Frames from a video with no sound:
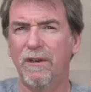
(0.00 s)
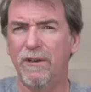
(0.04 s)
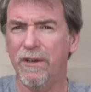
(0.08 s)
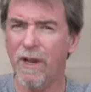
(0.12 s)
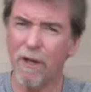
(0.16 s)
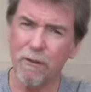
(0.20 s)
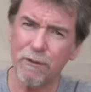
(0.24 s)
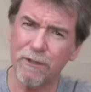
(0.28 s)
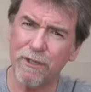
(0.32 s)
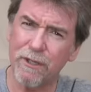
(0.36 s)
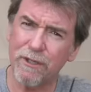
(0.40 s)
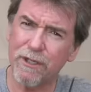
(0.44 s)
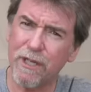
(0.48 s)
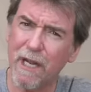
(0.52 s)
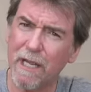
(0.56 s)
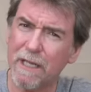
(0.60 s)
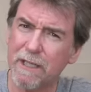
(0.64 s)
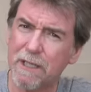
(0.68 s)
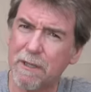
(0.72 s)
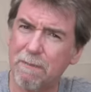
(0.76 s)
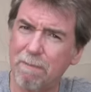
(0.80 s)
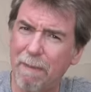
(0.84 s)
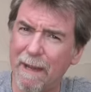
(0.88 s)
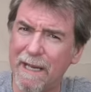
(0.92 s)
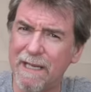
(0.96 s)
No such
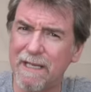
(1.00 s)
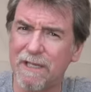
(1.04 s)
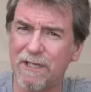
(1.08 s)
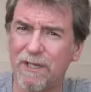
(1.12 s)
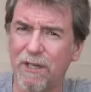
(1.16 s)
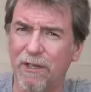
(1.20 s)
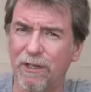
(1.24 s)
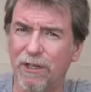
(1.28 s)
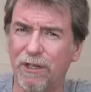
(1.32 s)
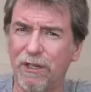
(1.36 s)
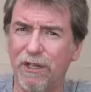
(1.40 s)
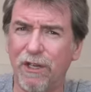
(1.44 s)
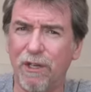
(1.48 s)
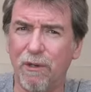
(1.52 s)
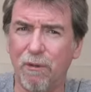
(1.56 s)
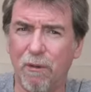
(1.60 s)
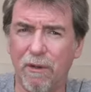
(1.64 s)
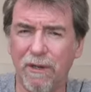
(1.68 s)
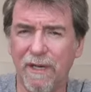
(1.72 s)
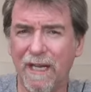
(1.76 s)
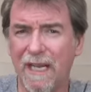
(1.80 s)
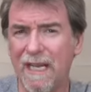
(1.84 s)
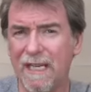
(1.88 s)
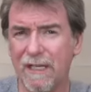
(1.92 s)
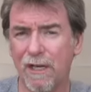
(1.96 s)
expense on the new
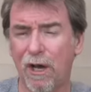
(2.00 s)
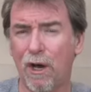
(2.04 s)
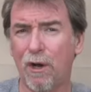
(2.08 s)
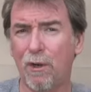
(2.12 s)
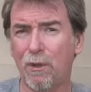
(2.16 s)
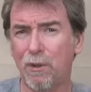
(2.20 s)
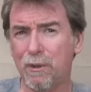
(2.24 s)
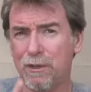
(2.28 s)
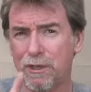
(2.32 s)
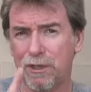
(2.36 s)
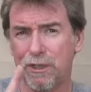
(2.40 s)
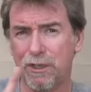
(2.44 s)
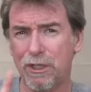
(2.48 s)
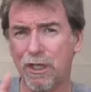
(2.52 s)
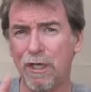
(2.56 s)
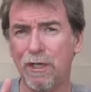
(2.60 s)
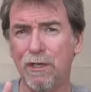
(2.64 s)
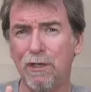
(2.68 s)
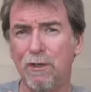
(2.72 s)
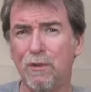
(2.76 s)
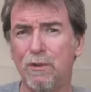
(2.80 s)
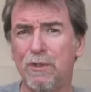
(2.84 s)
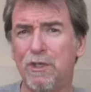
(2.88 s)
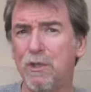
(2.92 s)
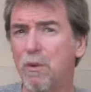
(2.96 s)
one. It holds
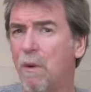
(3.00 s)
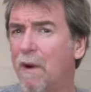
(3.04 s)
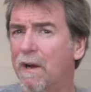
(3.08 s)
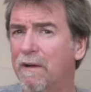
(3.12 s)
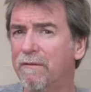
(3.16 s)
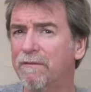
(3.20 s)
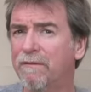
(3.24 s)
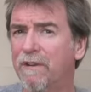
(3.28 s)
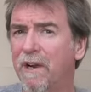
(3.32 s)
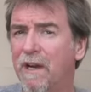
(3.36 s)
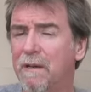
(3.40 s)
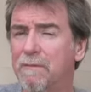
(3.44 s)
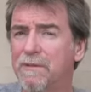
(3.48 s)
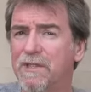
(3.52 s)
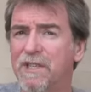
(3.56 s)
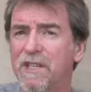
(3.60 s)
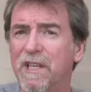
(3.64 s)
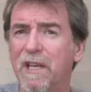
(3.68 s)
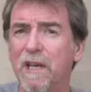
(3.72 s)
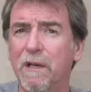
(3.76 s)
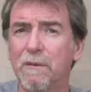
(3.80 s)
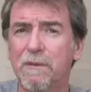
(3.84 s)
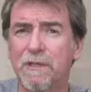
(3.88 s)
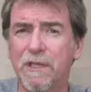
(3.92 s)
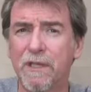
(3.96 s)
2 12 gram
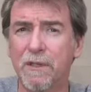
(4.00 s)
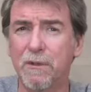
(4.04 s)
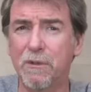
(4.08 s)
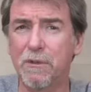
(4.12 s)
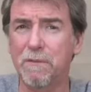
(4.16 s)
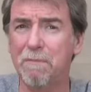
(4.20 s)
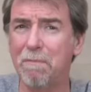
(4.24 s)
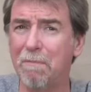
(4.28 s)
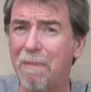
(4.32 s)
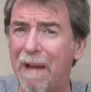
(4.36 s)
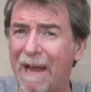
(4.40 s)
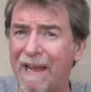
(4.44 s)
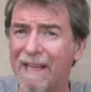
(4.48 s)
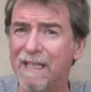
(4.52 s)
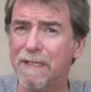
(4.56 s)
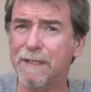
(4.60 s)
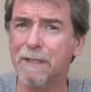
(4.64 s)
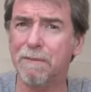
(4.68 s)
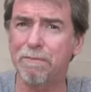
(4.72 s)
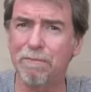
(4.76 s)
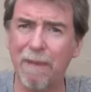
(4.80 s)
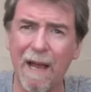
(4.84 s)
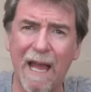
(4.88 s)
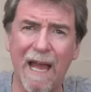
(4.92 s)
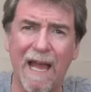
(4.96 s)
CO2s back
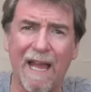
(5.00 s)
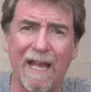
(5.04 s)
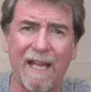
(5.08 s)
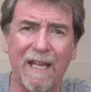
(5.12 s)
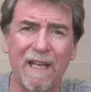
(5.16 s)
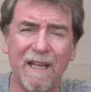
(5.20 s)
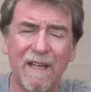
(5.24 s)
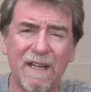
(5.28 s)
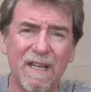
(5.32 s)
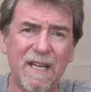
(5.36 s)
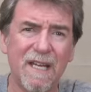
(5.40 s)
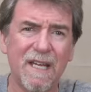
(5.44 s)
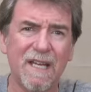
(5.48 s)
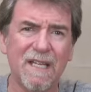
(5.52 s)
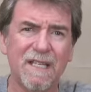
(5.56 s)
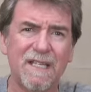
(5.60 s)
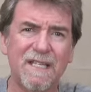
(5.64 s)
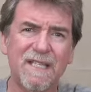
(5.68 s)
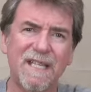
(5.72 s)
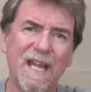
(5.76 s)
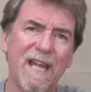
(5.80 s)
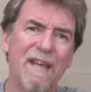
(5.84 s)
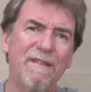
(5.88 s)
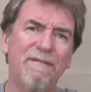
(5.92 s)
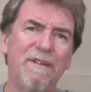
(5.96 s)
to back,
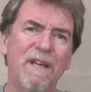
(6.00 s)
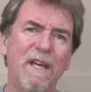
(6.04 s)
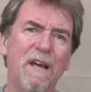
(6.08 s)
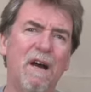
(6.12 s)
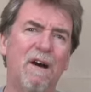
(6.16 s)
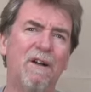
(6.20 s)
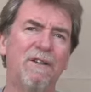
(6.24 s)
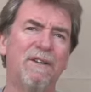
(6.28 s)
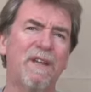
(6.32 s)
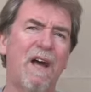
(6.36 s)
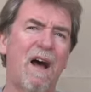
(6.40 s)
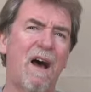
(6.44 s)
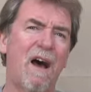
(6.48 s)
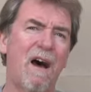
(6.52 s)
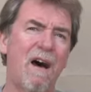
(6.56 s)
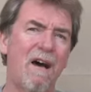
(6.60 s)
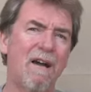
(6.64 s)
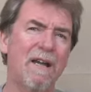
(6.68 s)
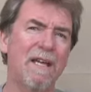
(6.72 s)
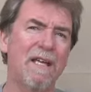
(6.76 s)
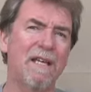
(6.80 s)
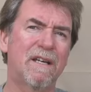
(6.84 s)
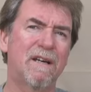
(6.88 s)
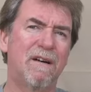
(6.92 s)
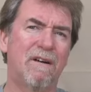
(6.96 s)
saving on the
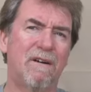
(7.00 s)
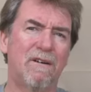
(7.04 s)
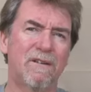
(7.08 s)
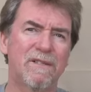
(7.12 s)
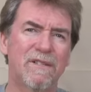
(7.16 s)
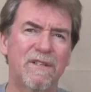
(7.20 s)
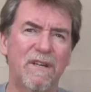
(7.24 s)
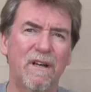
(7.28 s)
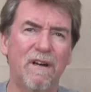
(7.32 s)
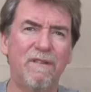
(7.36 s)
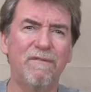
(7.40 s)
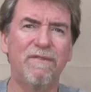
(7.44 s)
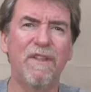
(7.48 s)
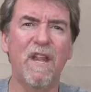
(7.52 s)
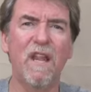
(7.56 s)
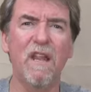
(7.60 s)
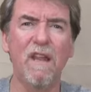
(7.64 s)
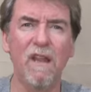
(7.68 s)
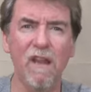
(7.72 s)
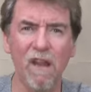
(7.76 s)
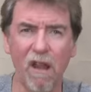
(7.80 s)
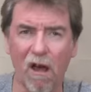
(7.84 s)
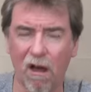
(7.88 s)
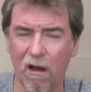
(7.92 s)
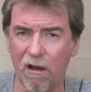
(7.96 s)
high cost of the
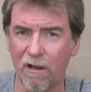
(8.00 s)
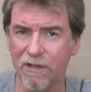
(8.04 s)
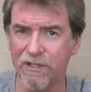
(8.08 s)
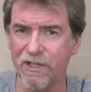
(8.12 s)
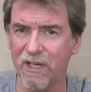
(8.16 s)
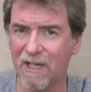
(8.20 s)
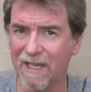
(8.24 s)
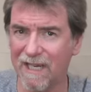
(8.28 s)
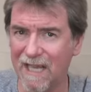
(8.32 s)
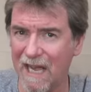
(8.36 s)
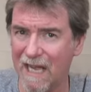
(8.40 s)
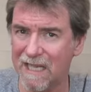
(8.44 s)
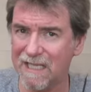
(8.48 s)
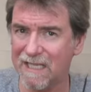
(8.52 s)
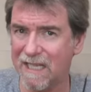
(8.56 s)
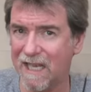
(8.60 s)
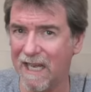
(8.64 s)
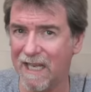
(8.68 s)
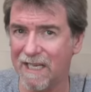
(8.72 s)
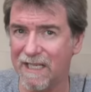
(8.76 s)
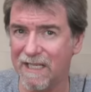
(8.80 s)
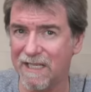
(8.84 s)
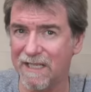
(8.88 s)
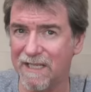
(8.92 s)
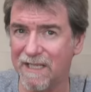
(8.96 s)
larger gas
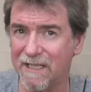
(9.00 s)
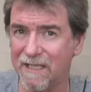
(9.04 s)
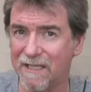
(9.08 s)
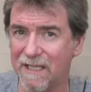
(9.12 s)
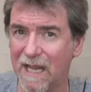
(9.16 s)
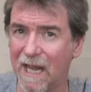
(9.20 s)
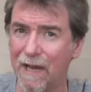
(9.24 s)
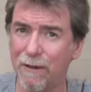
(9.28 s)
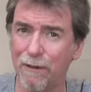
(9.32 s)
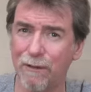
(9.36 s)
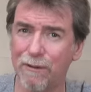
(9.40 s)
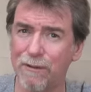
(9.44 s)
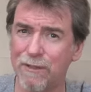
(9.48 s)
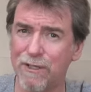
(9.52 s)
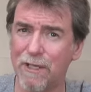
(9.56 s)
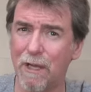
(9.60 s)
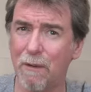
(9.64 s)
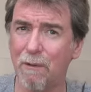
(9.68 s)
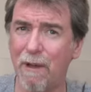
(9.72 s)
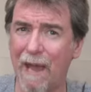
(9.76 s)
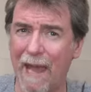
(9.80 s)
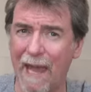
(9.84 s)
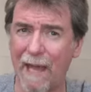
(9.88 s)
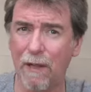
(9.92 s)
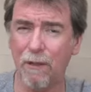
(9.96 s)
canisters and
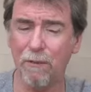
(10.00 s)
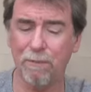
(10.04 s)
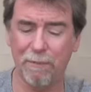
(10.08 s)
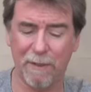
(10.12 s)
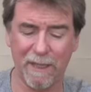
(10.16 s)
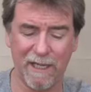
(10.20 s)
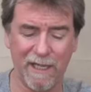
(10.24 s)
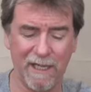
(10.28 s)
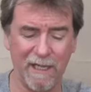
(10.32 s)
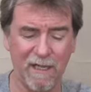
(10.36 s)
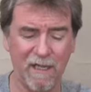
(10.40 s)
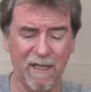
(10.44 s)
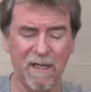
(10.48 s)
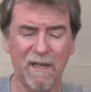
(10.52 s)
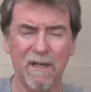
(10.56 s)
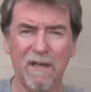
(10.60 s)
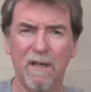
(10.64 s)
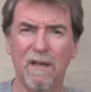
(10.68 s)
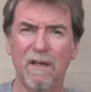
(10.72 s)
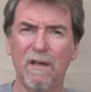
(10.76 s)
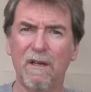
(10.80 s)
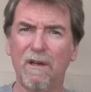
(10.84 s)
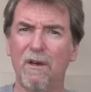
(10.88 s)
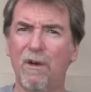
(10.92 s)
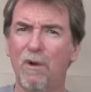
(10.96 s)
also helping
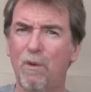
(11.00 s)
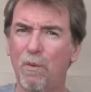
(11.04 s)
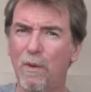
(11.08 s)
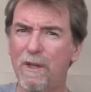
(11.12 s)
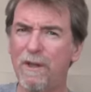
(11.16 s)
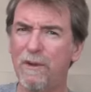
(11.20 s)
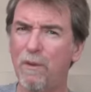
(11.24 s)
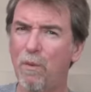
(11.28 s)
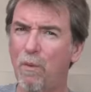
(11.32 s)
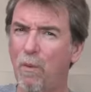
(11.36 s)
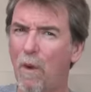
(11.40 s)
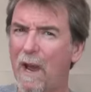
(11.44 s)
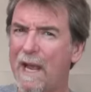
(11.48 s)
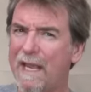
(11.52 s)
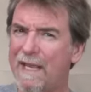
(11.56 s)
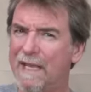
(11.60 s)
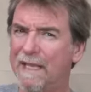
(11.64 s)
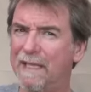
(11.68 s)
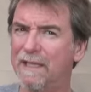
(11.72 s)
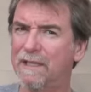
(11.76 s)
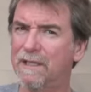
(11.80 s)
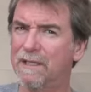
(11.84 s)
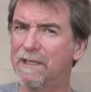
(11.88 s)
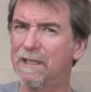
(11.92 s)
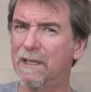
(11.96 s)
with the
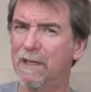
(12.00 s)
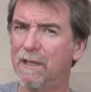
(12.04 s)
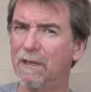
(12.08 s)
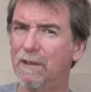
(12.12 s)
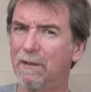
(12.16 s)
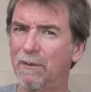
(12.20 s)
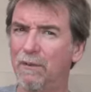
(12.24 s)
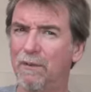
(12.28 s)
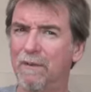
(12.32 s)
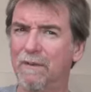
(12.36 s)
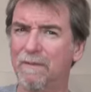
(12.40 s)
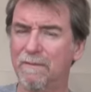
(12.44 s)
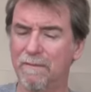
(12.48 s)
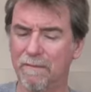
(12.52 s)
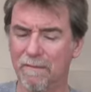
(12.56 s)
weight too.